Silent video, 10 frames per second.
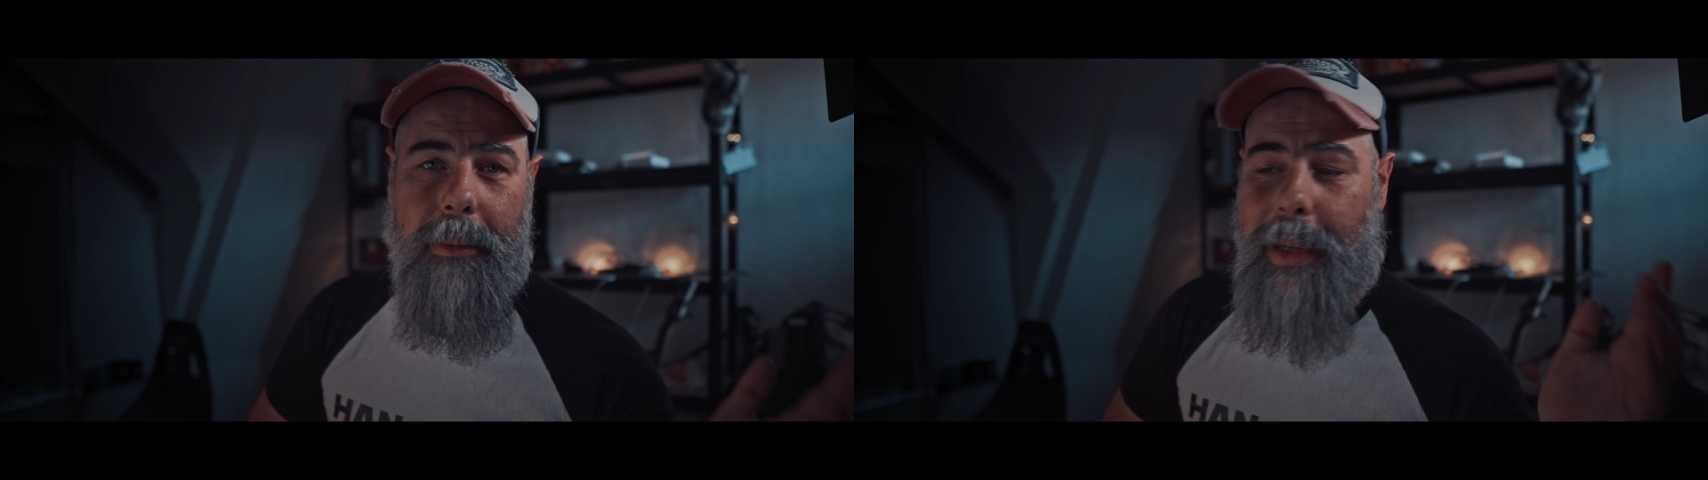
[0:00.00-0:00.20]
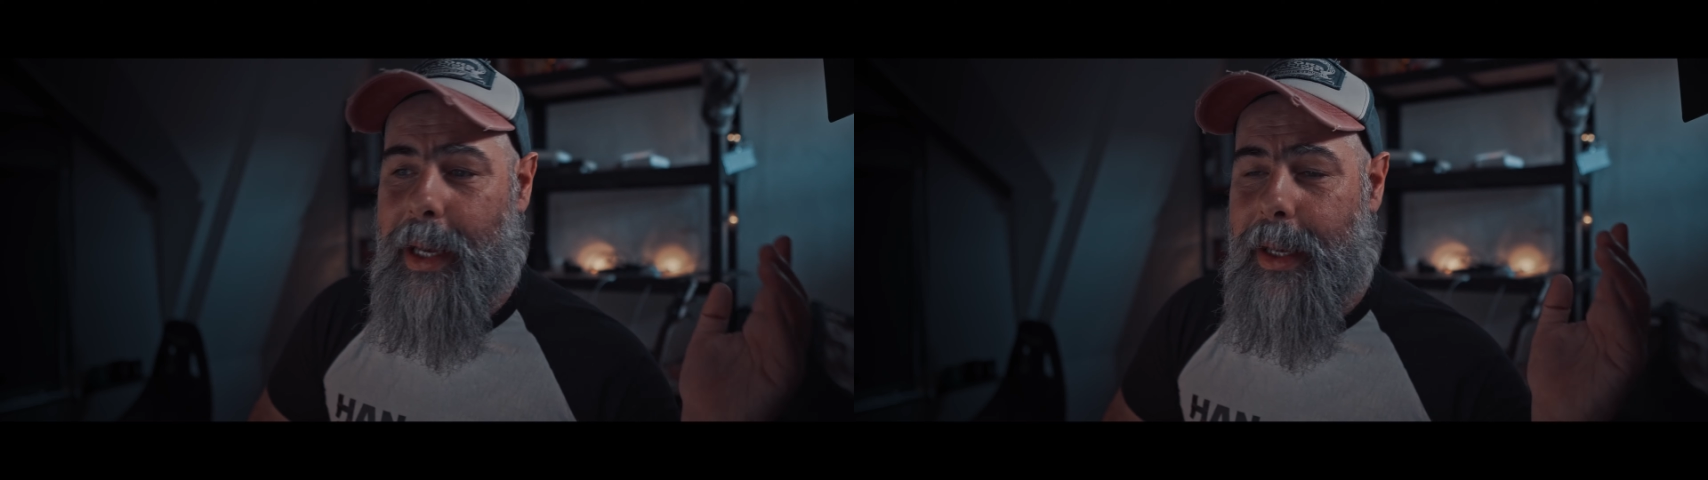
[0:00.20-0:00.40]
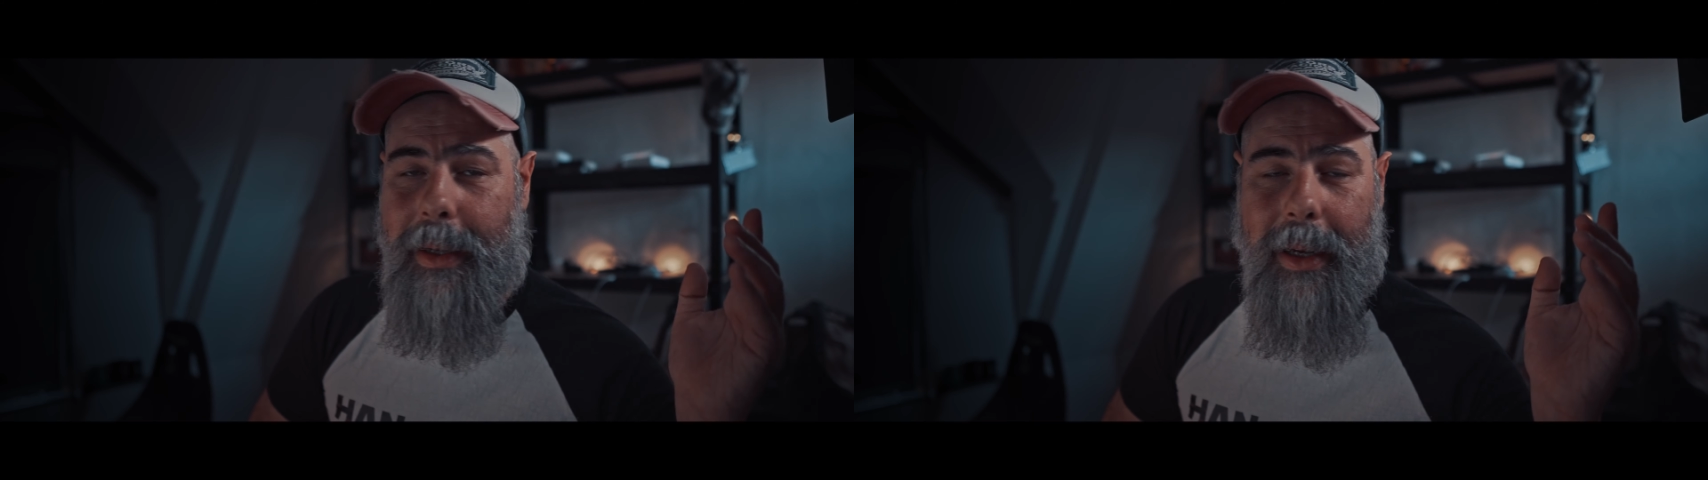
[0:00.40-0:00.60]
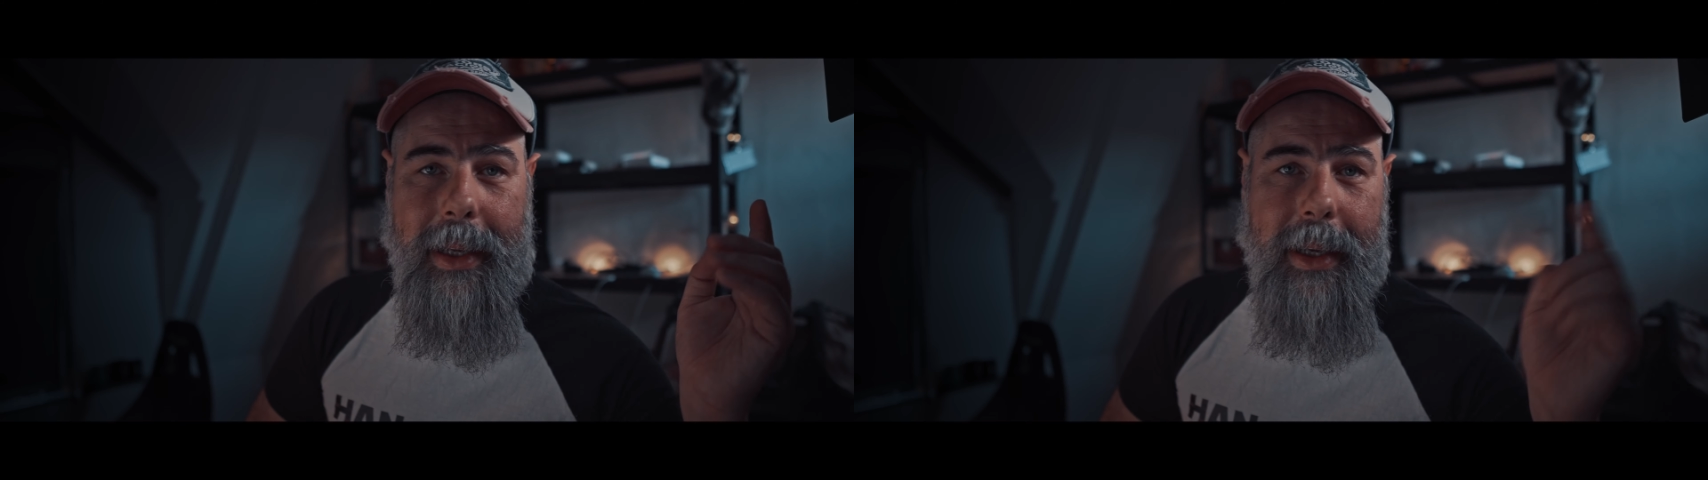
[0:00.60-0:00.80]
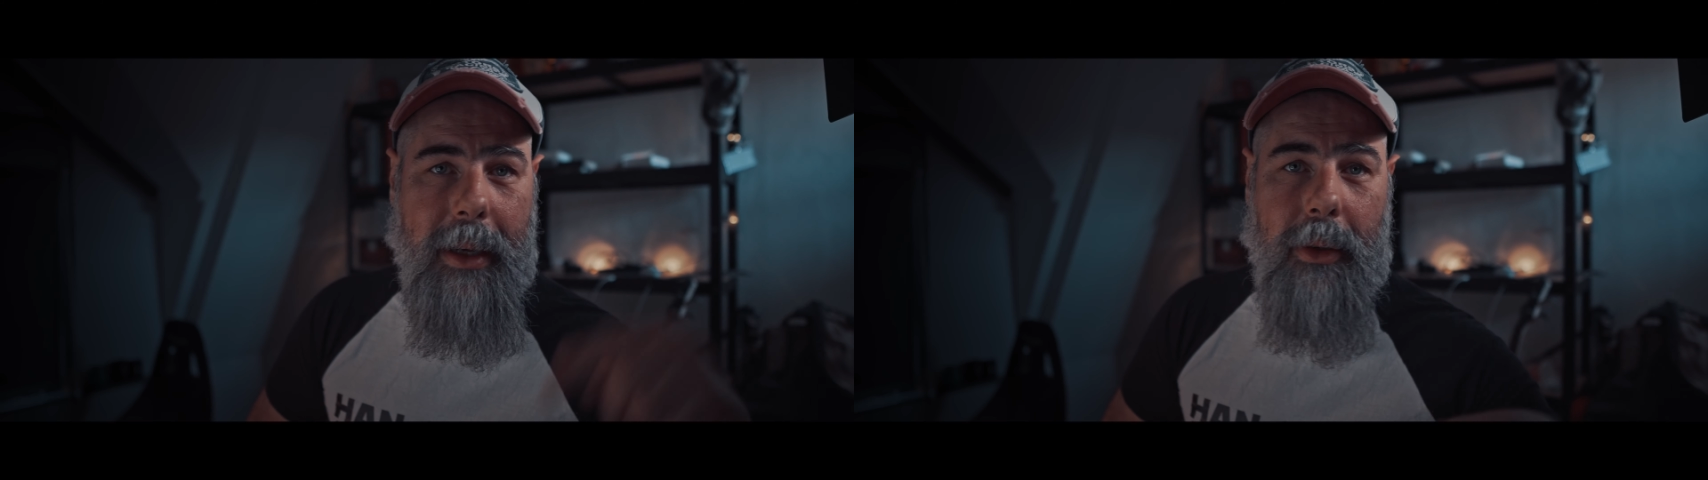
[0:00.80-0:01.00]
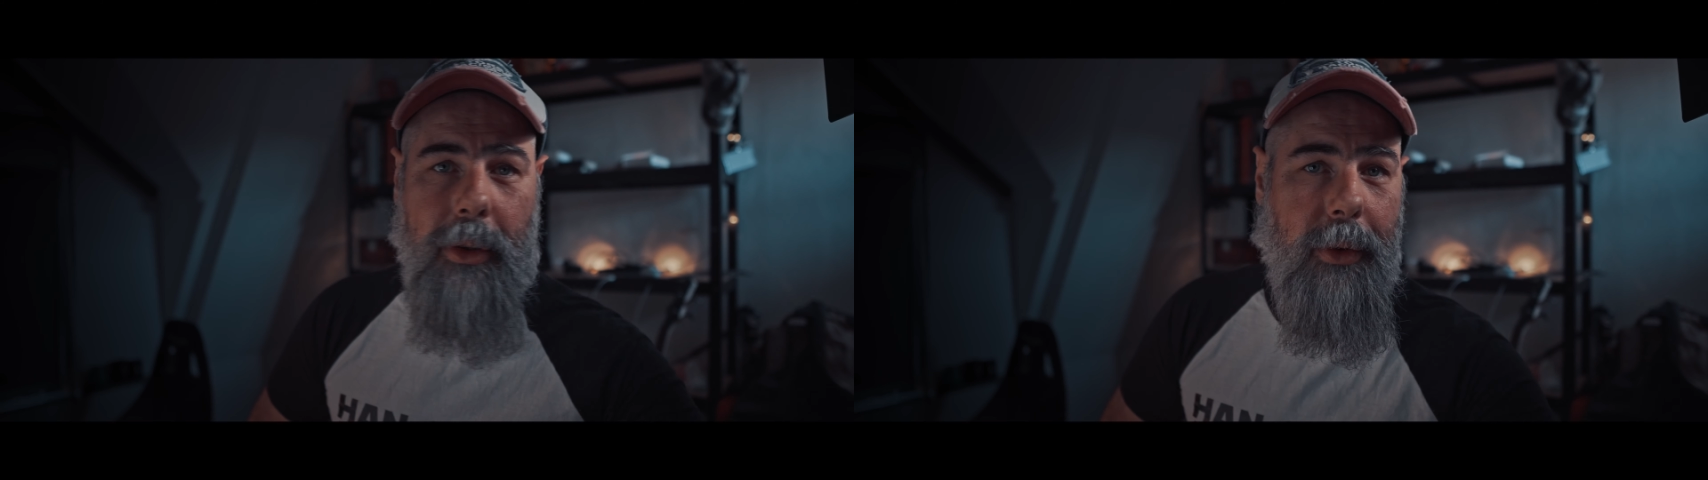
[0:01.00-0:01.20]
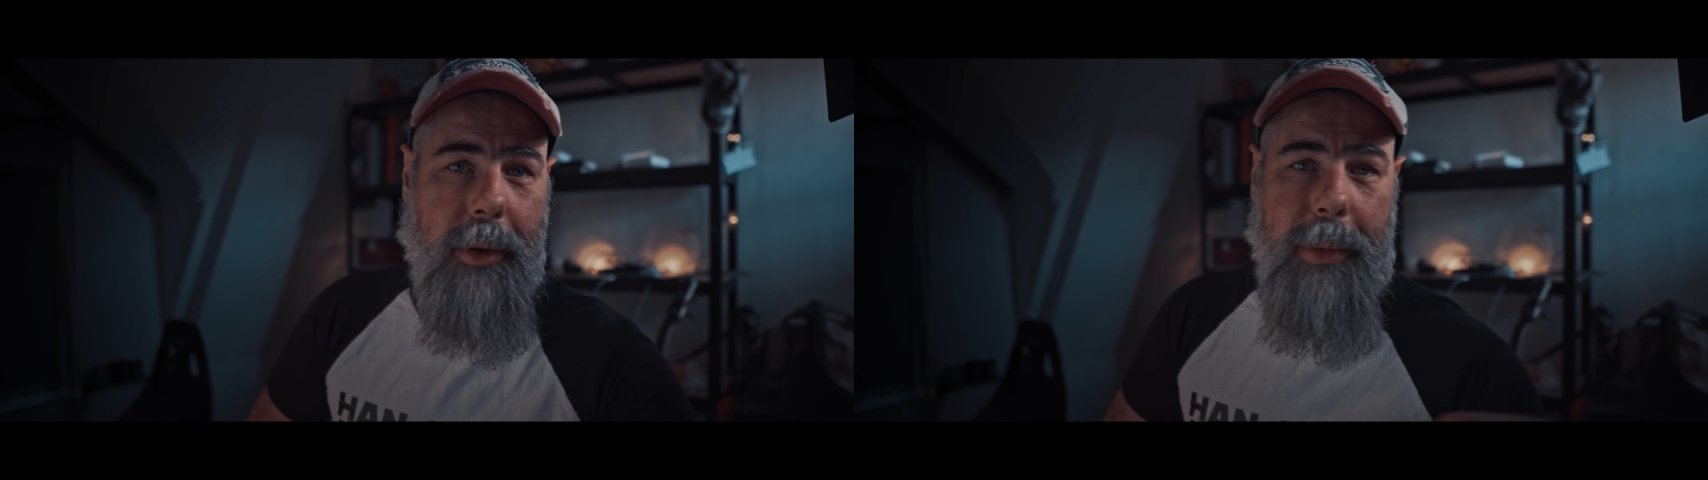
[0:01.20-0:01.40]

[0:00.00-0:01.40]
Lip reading: by clicking on all the